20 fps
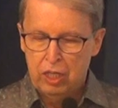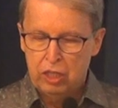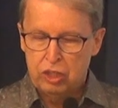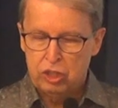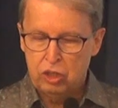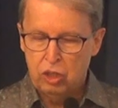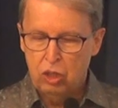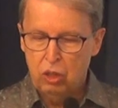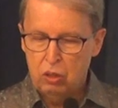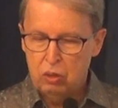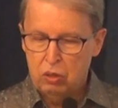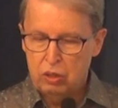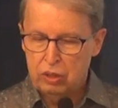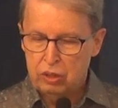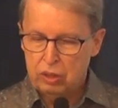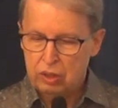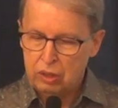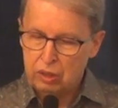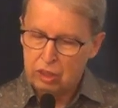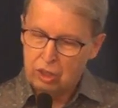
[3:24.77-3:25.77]
So
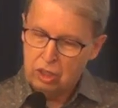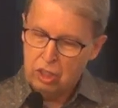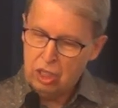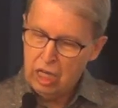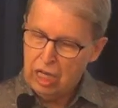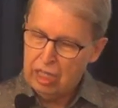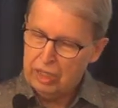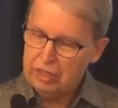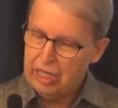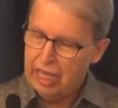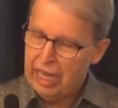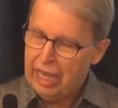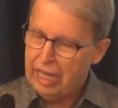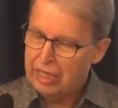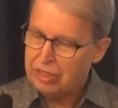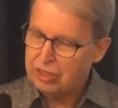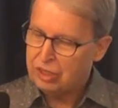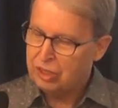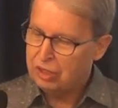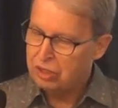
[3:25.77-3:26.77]
God
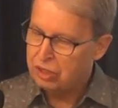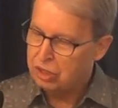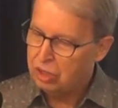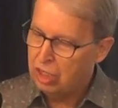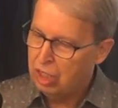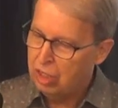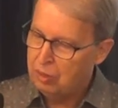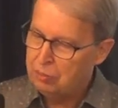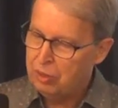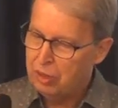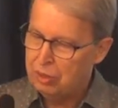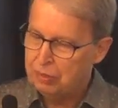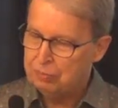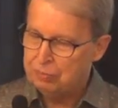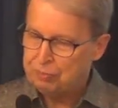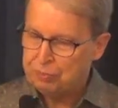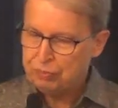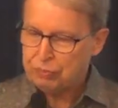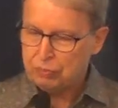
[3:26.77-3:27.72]
asked Solomon,